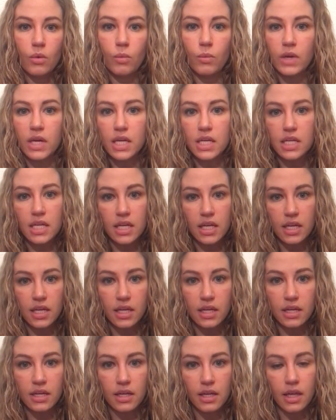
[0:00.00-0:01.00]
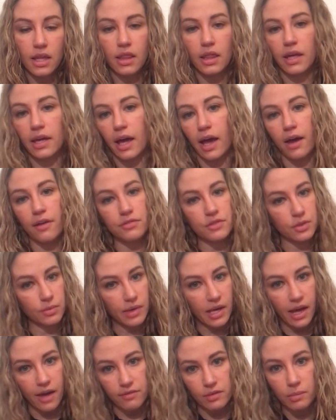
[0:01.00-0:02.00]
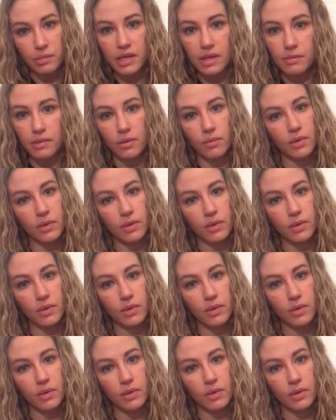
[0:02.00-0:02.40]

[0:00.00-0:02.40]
We need, like, after we have a baby,